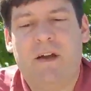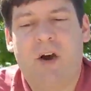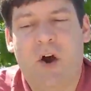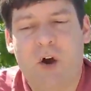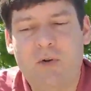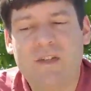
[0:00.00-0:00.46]

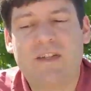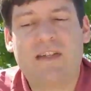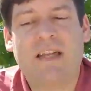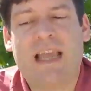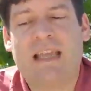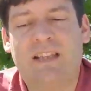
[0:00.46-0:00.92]

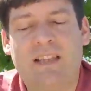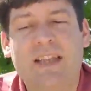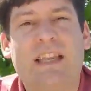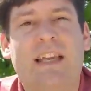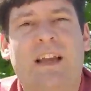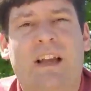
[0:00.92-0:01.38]
hosting and
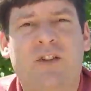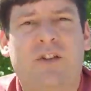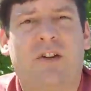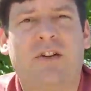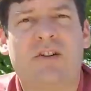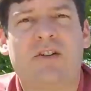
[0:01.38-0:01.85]
leading a
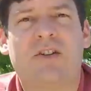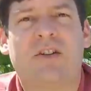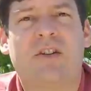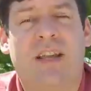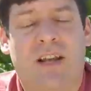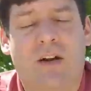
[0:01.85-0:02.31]
church
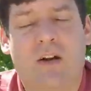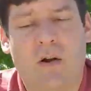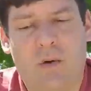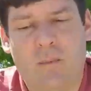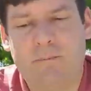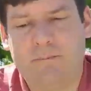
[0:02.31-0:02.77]
in her
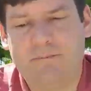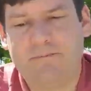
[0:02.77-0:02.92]
home.